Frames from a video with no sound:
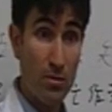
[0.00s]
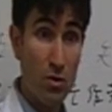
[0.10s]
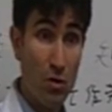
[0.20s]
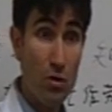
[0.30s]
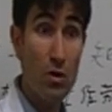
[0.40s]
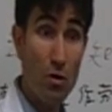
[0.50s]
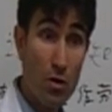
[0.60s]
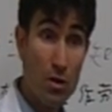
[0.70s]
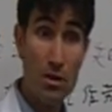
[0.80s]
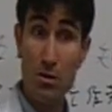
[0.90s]
So the
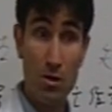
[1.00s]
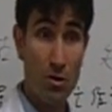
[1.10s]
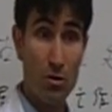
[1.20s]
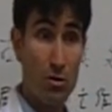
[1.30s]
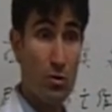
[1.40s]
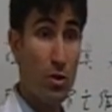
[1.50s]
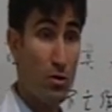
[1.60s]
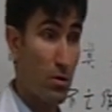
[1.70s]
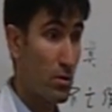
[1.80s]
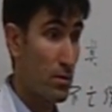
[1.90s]
organs, they're all known.